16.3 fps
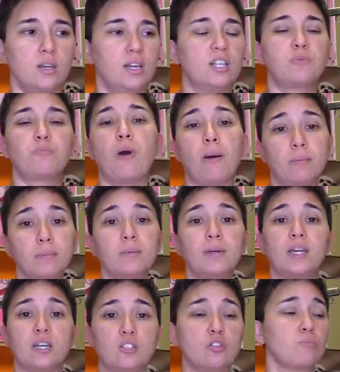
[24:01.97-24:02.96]
It's probably
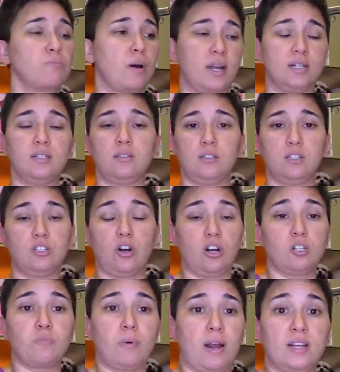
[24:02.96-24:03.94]
because the
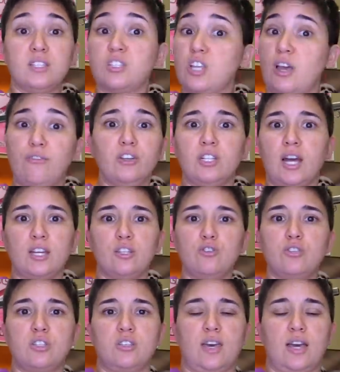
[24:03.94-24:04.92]
dog's body is definitely not
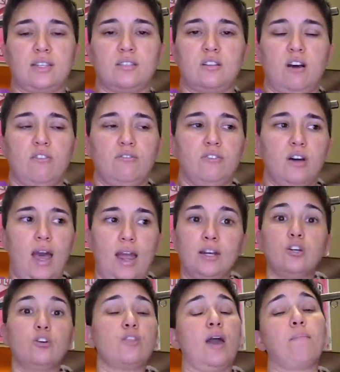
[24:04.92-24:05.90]
used to that stuff. I
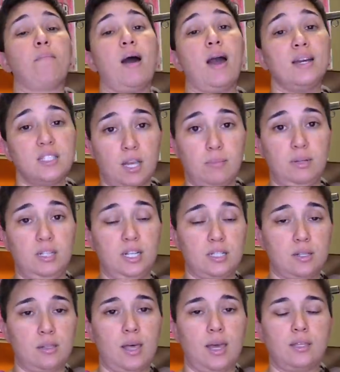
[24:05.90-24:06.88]
know that my tummy
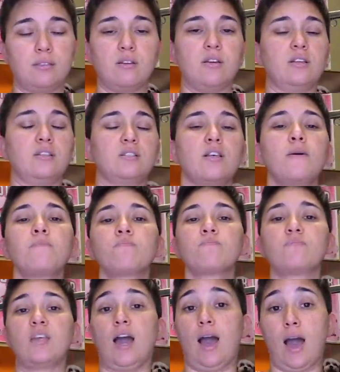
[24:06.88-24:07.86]
doesn't like things
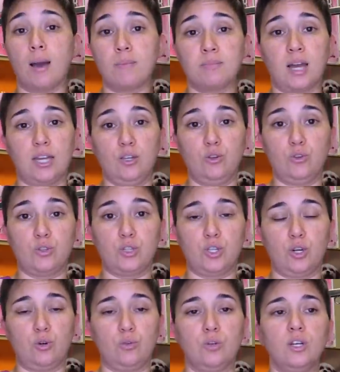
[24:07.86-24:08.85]
that I'm not used
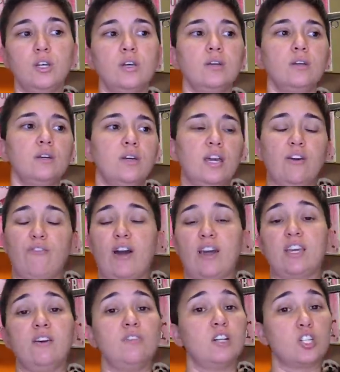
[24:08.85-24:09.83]
to. If
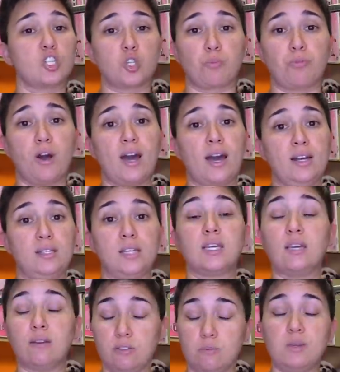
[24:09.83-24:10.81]
I give it a surprise,
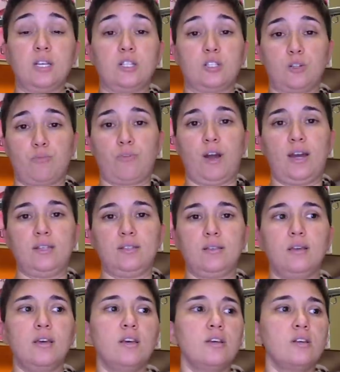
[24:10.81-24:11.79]
it gives me a
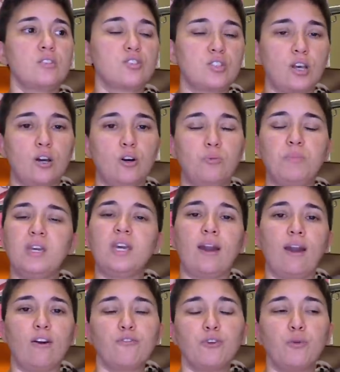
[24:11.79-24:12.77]
surprise. So be
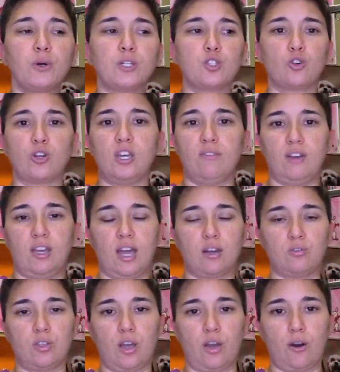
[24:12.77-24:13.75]
careful what you're giving
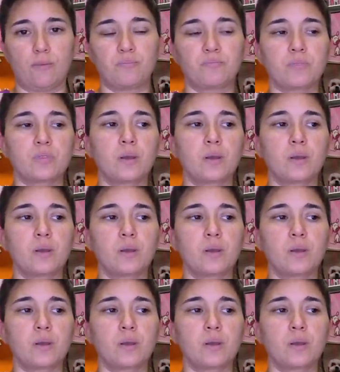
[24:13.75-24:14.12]
out there.